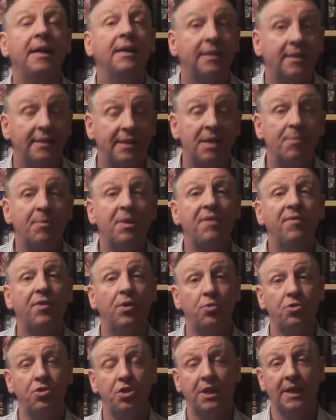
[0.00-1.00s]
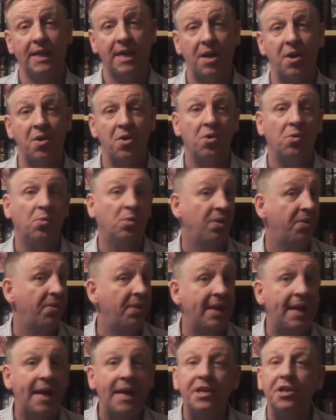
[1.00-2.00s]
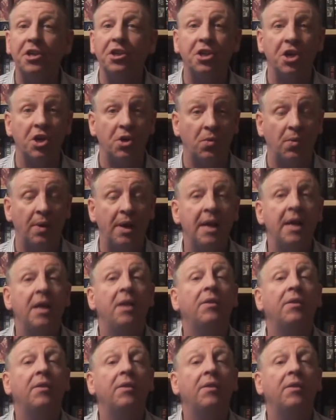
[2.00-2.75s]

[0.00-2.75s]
See how many votes you get. Well, there you go.